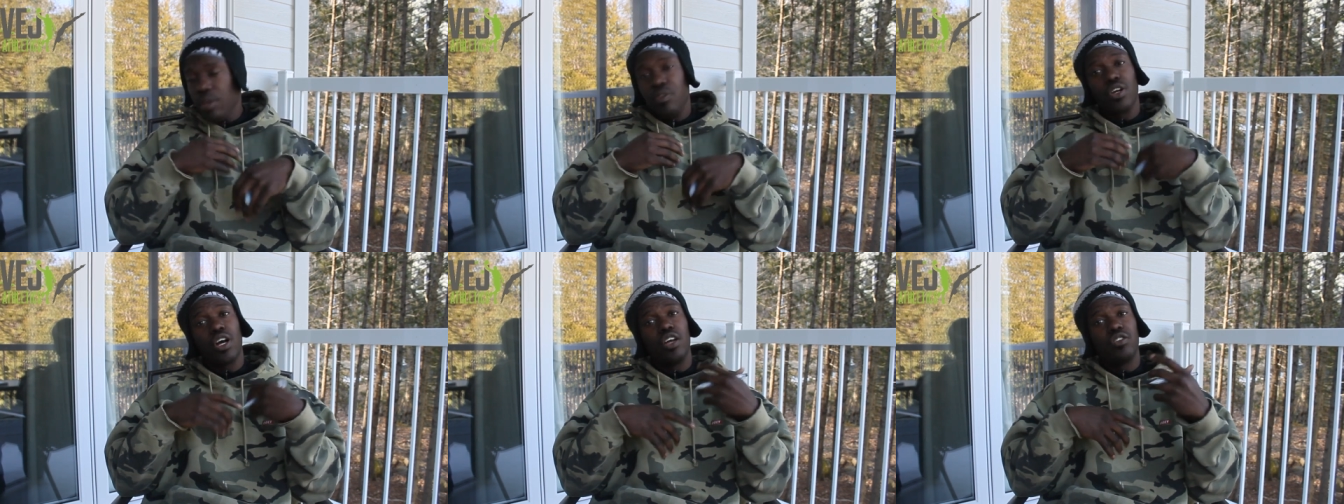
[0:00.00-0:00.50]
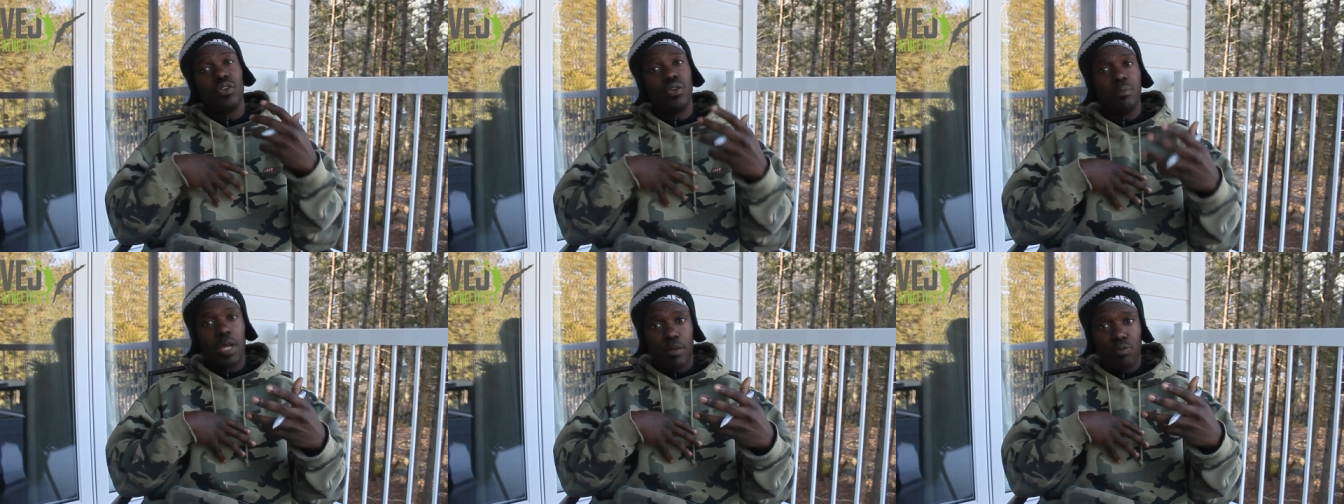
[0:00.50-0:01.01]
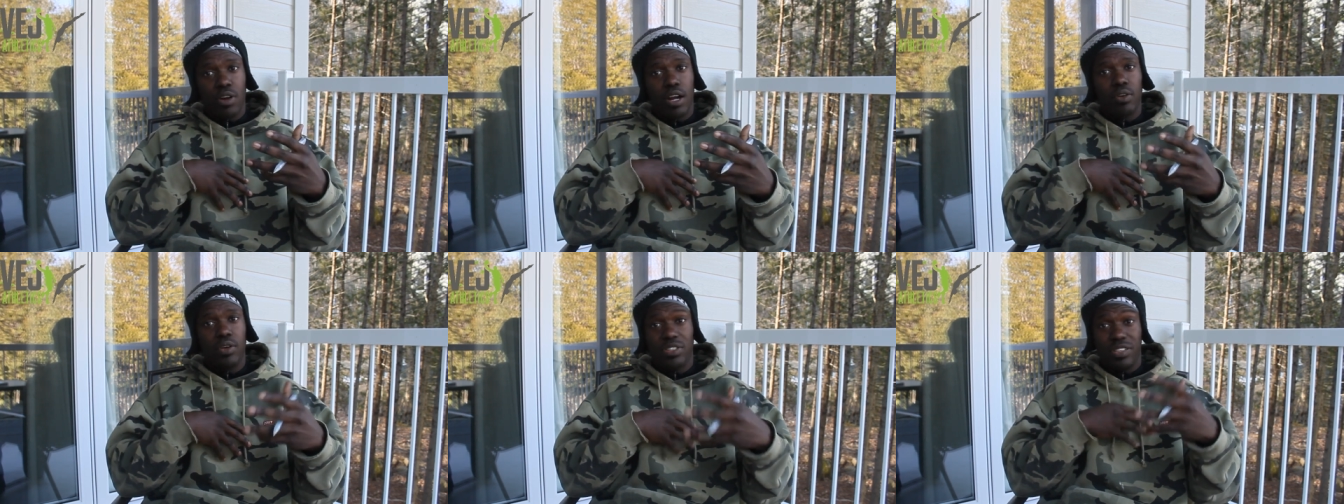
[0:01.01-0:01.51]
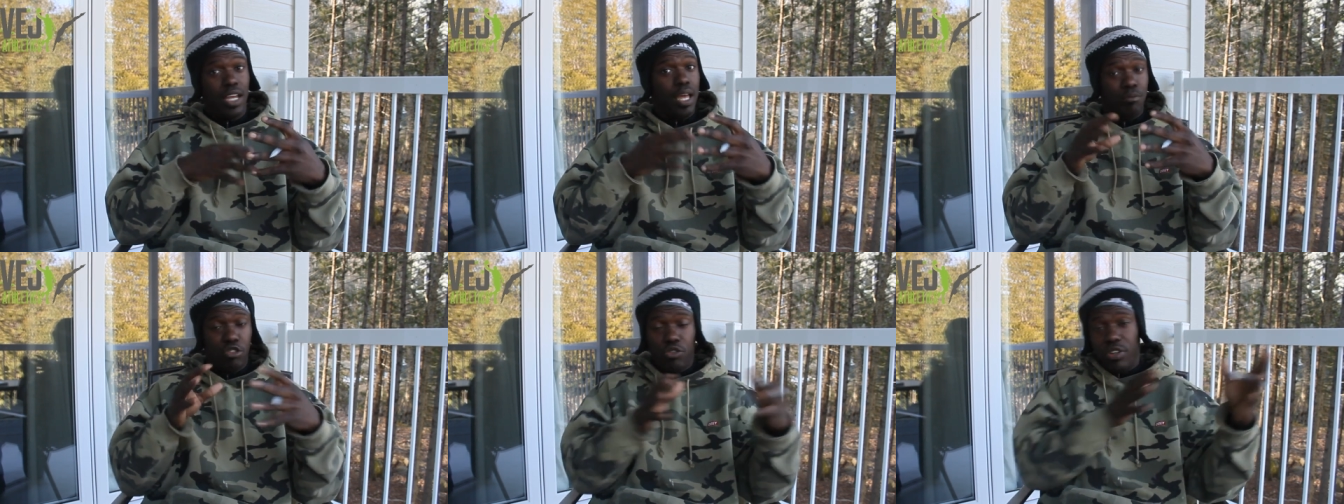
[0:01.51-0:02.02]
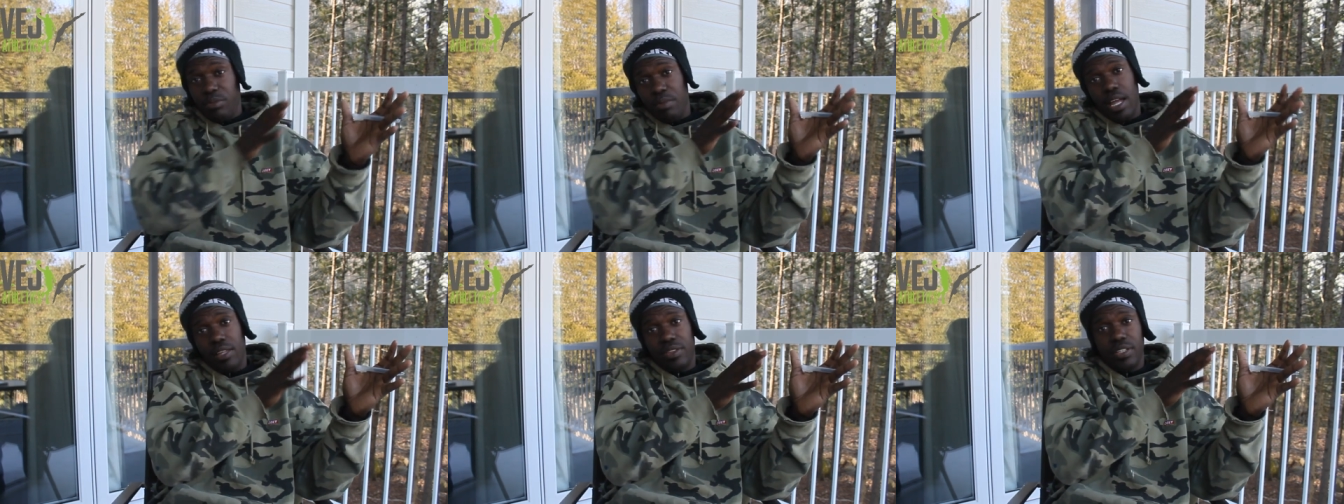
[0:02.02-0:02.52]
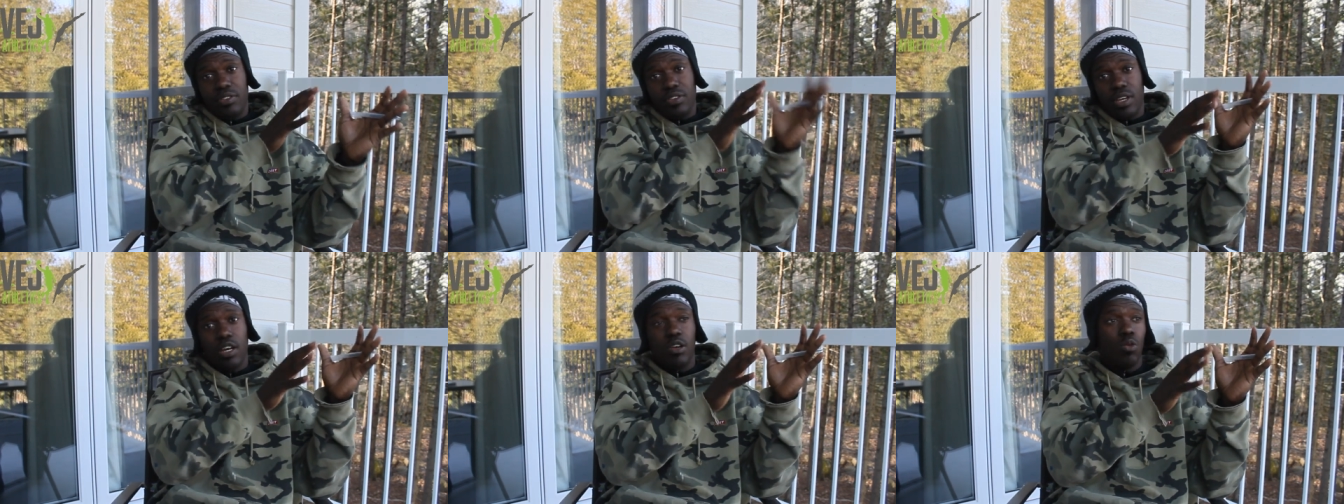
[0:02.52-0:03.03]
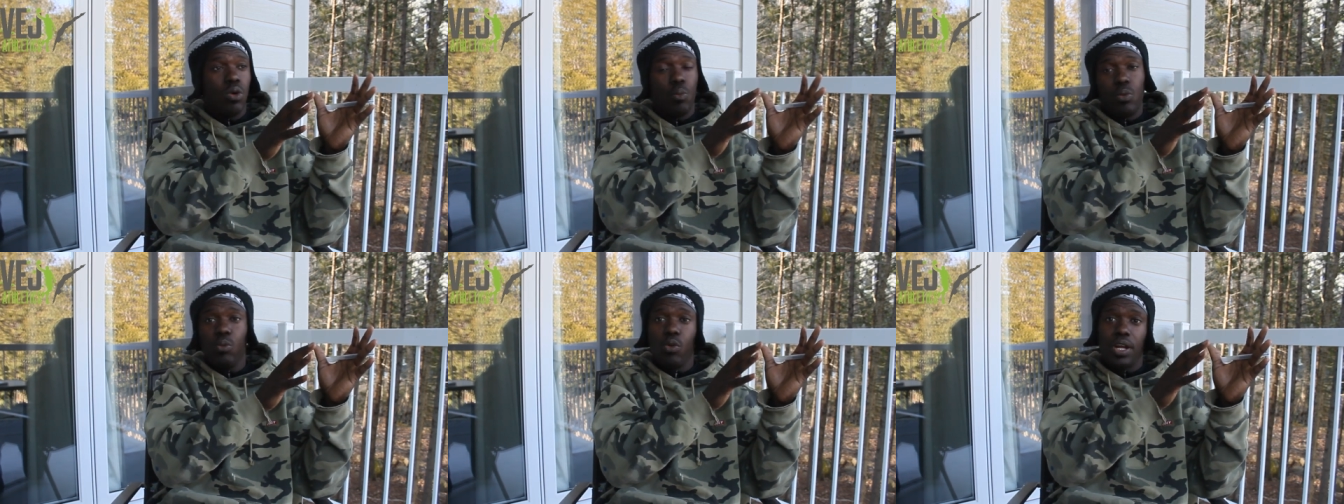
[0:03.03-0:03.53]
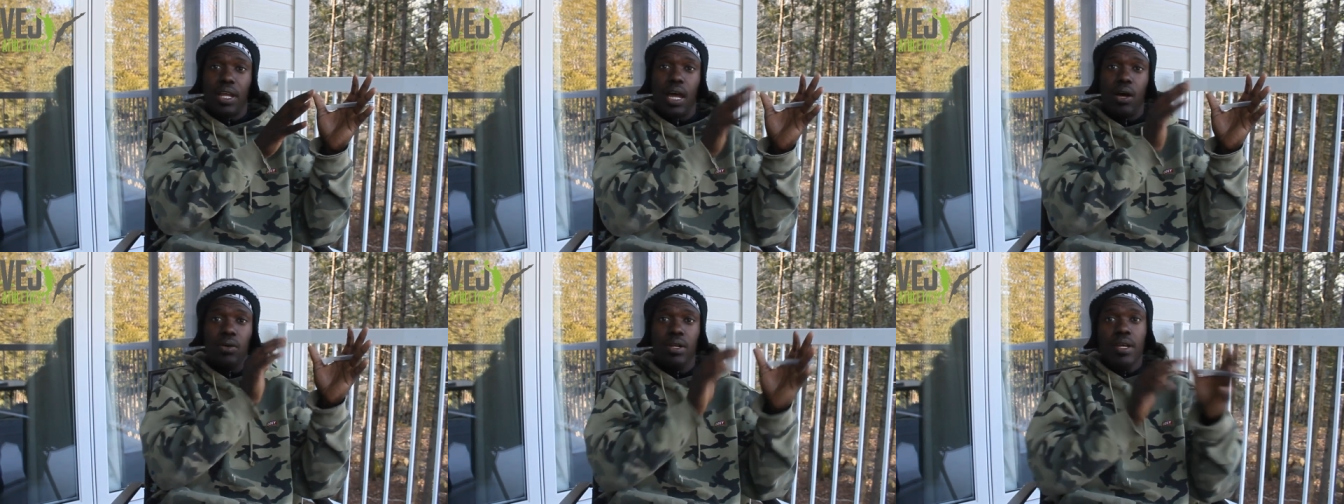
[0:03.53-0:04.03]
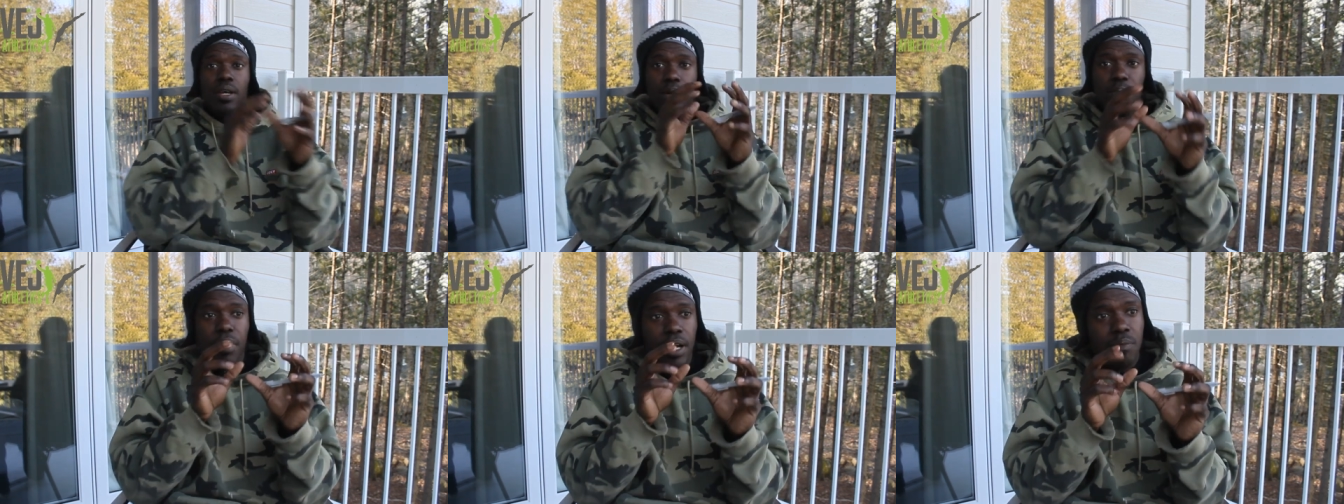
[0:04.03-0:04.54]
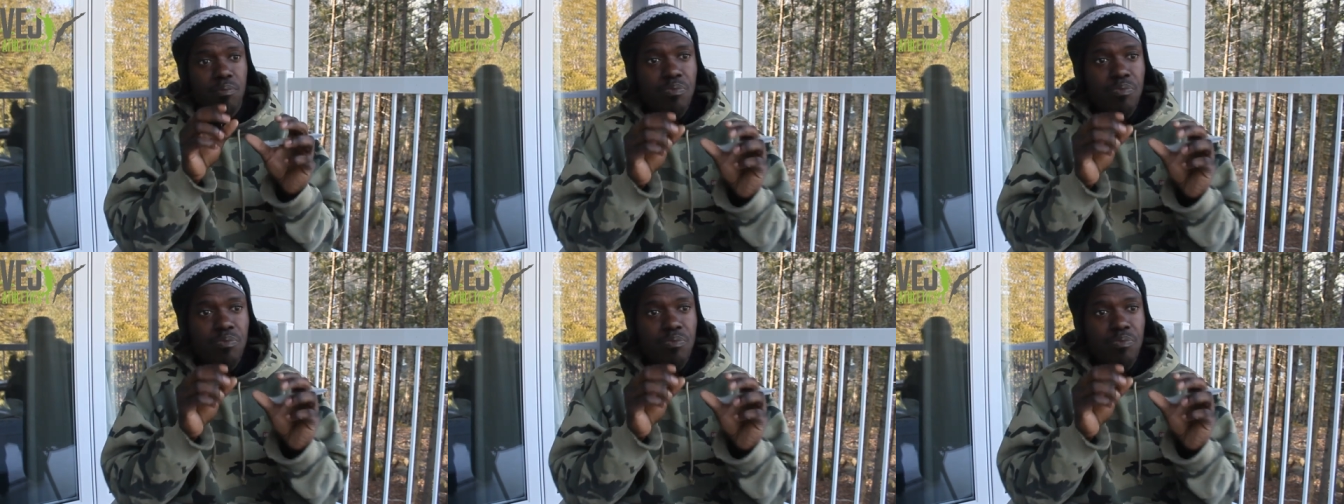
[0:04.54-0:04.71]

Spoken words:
They're causing you to make progress. I am stressing my athletes when we work out, but